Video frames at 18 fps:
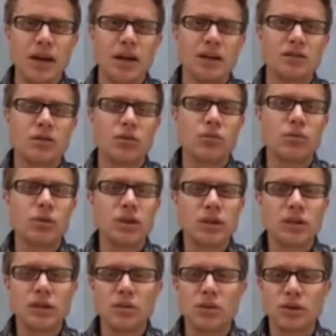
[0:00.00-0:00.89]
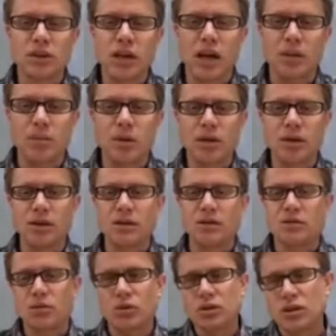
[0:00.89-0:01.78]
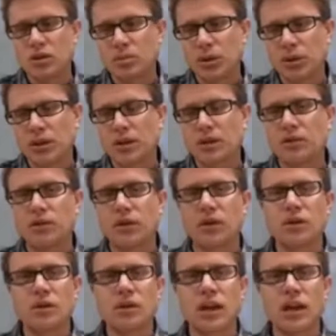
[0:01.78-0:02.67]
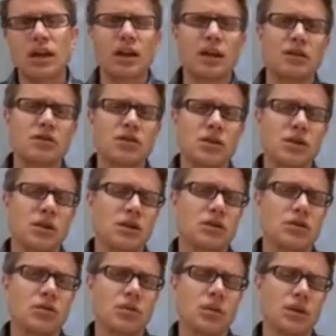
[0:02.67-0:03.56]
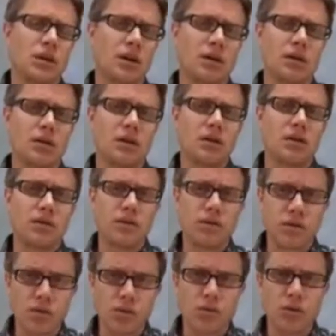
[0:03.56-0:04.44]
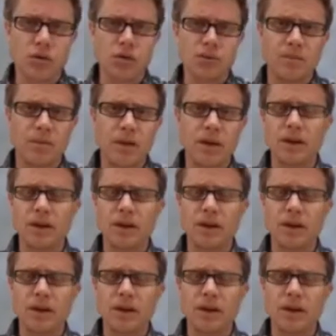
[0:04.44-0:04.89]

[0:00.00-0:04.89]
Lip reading: And so really what's happening is we're simply converting that energy into another form.